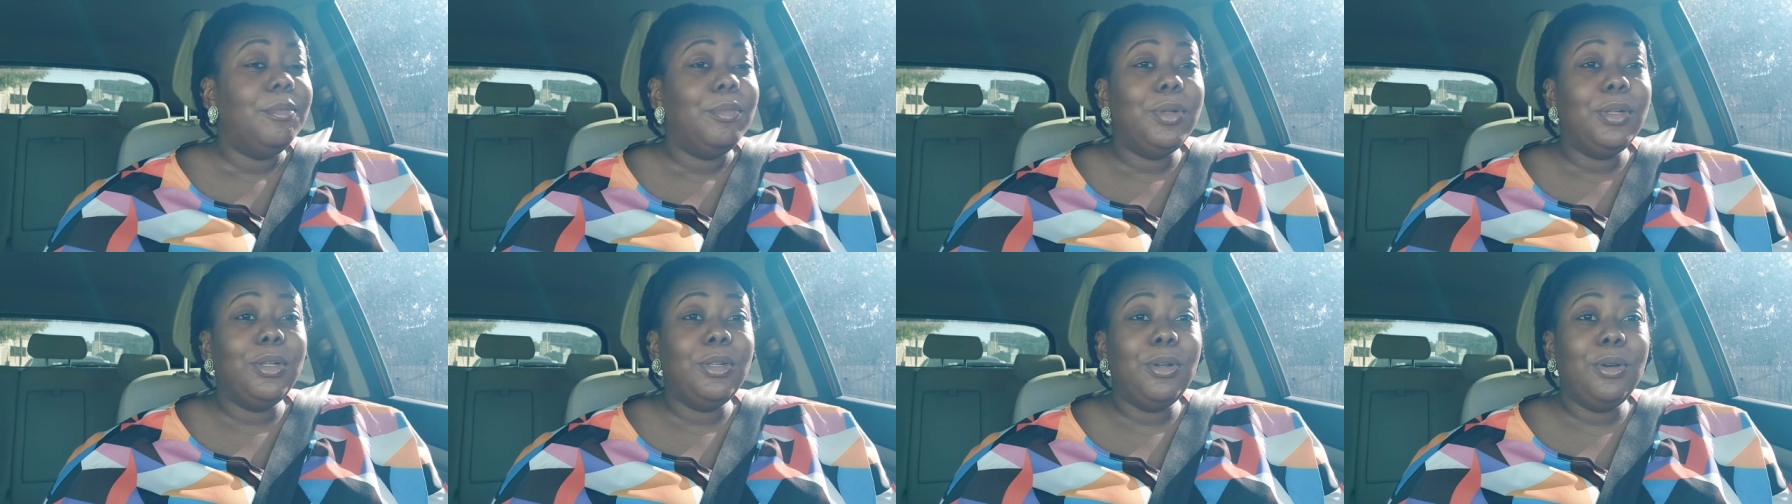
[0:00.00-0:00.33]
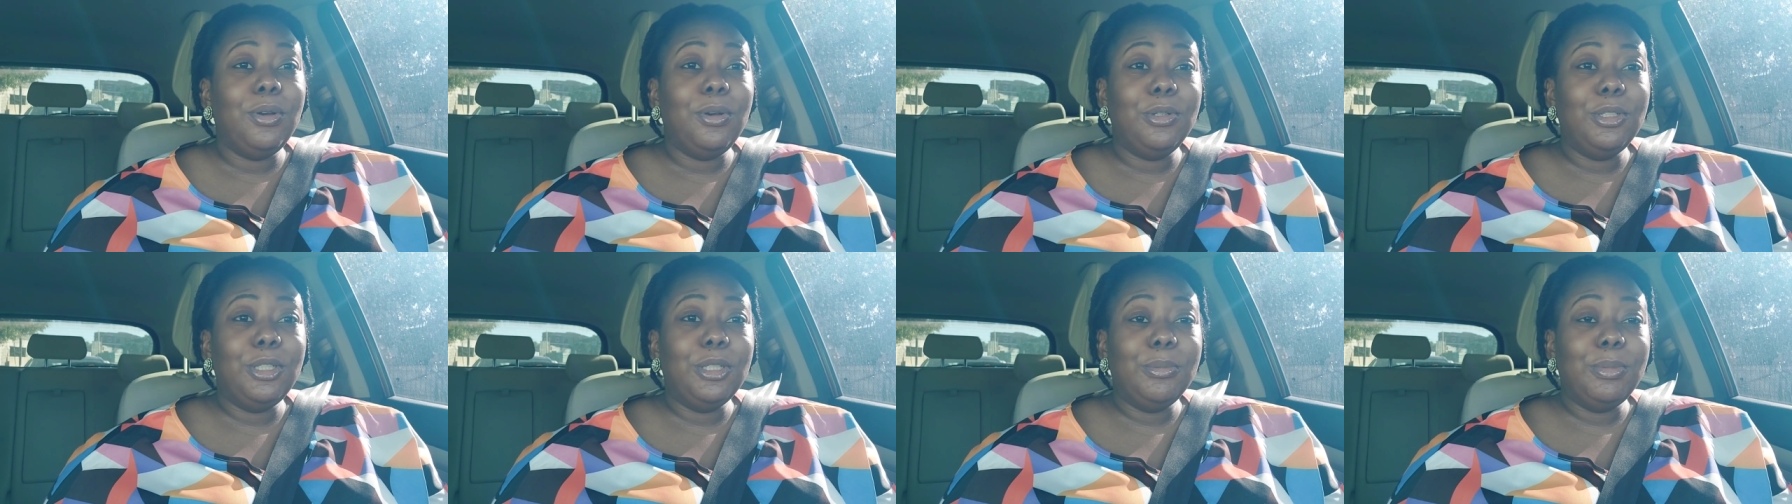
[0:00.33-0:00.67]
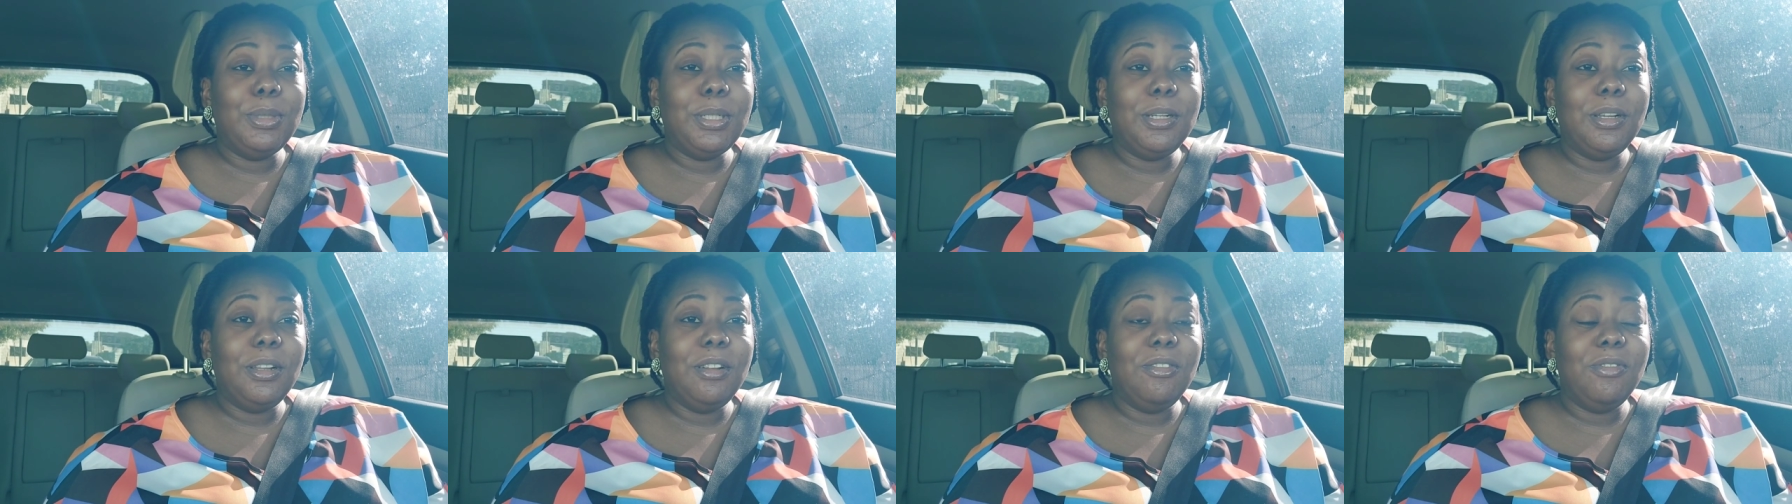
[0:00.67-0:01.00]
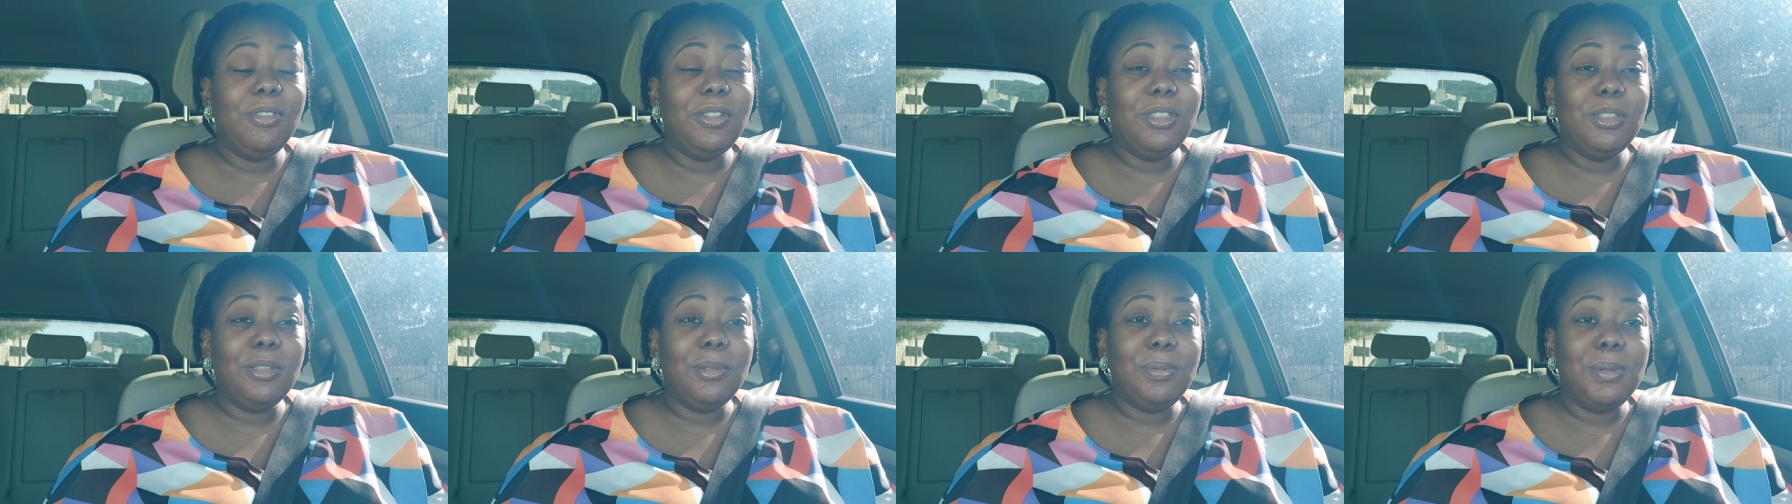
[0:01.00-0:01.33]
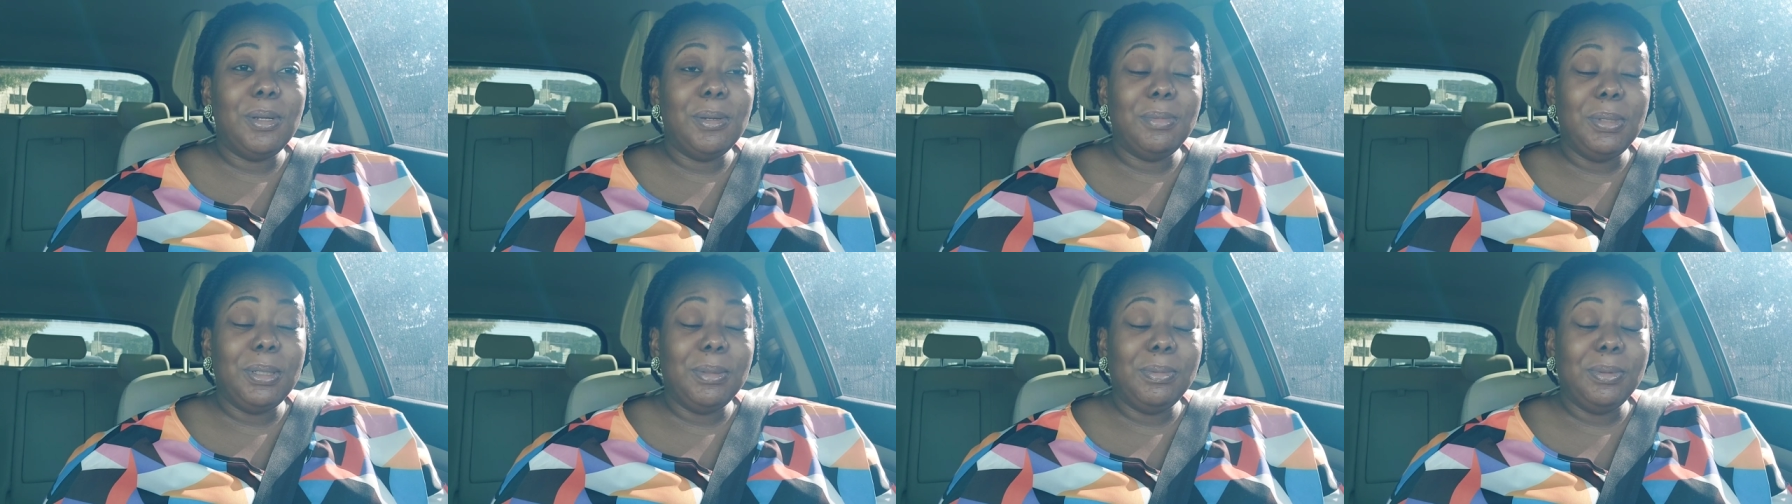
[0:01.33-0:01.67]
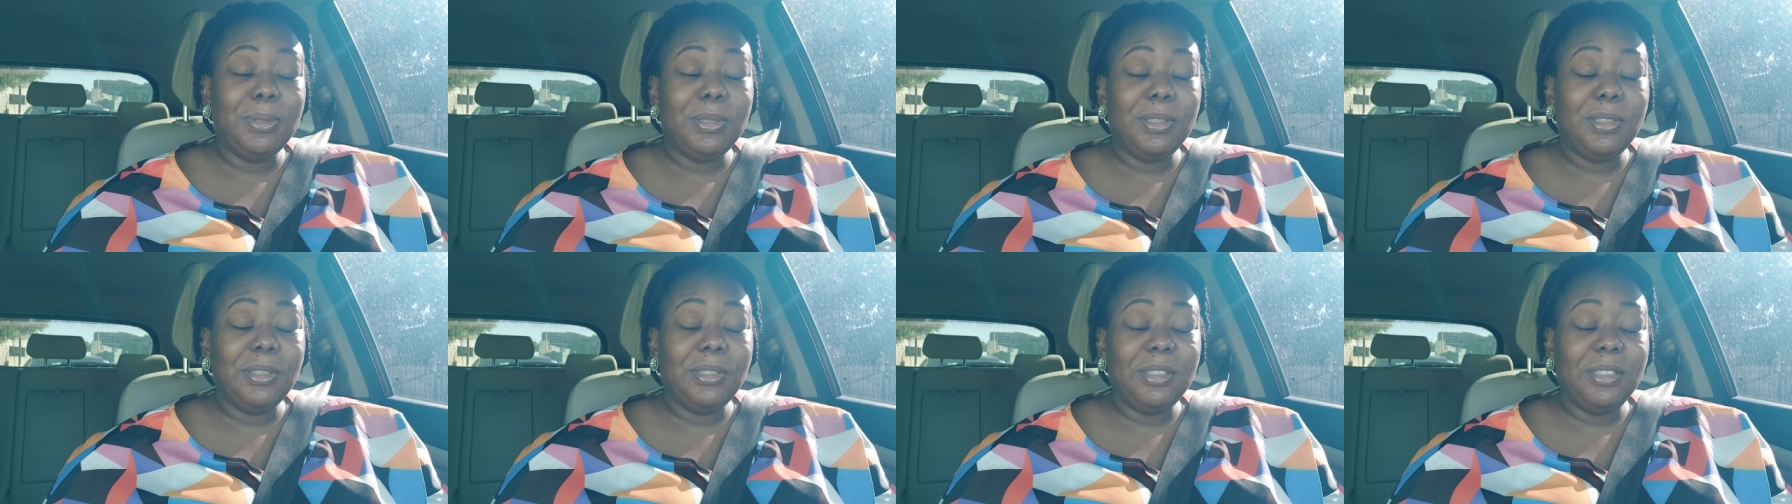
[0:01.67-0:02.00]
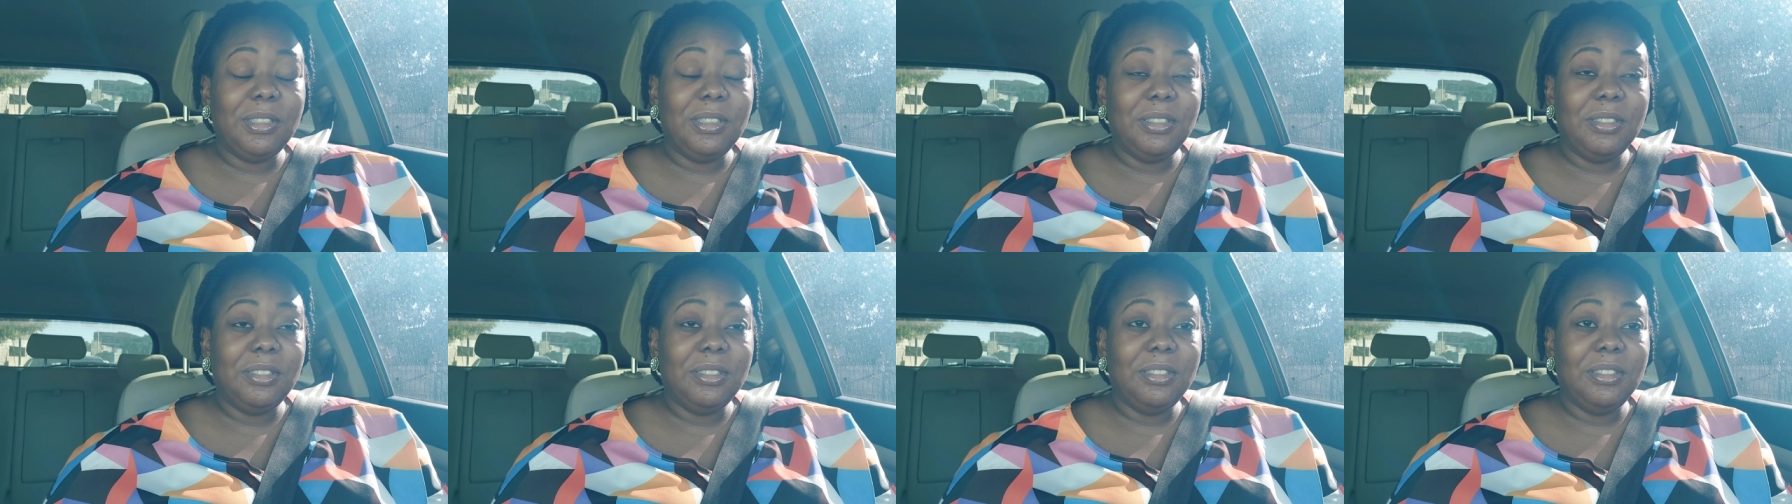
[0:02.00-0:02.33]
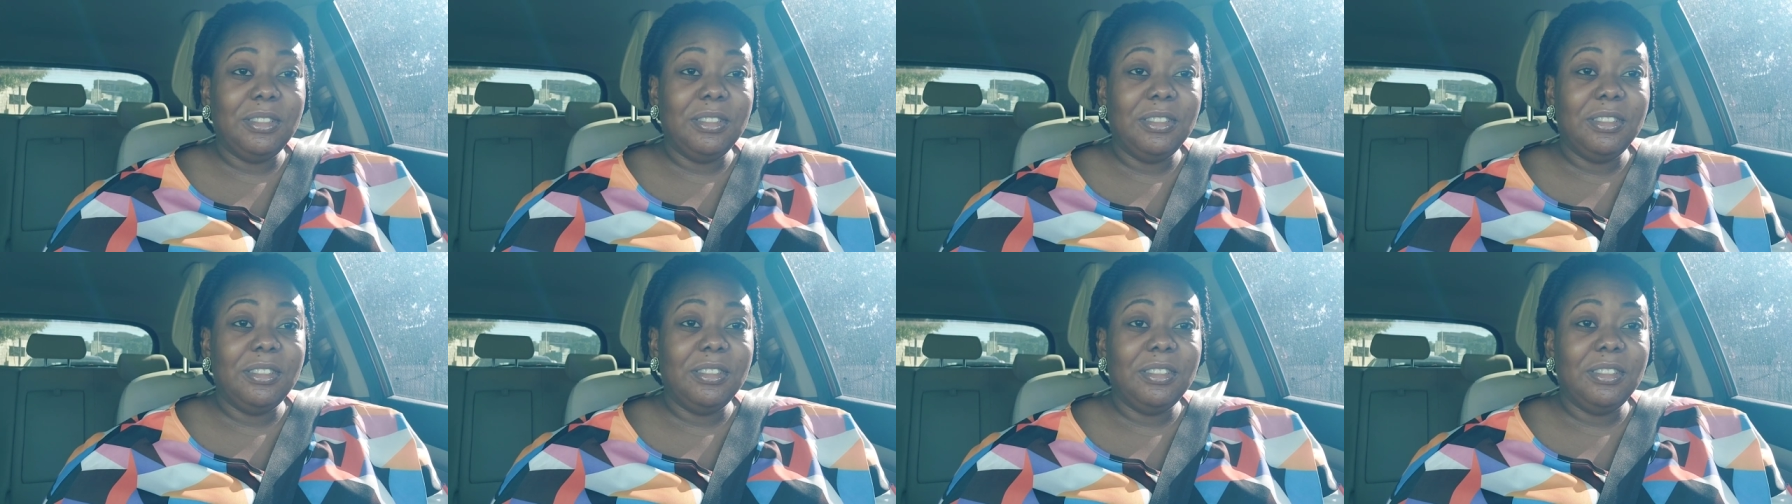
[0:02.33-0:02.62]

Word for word: I know all Jamaica love each other people so you know